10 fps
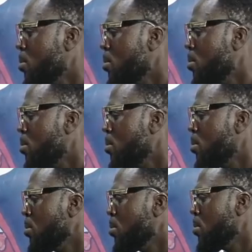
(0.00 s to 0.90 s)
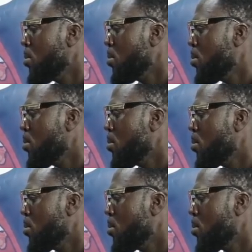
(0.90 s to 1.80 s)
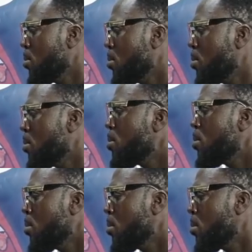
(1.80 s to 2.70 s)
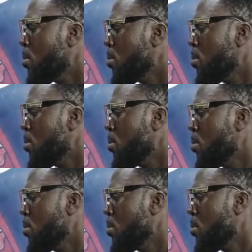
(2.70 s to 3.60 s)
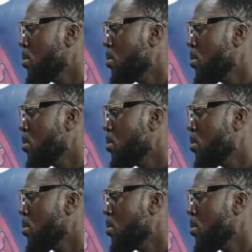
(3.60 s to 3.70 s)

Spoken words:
(silent)